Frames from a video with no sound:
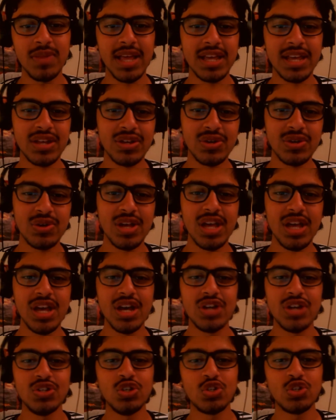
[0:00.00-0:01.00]
like, you know,
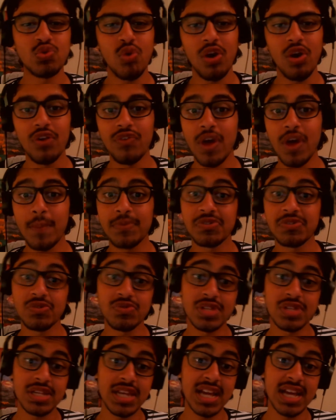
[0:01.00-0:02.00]
do 12
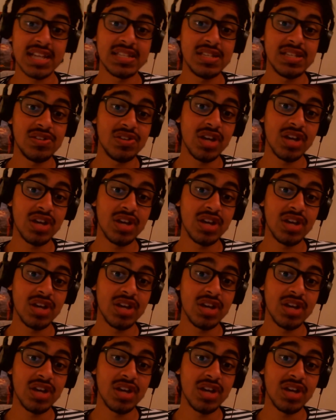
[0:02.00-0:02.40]
episodes the next season.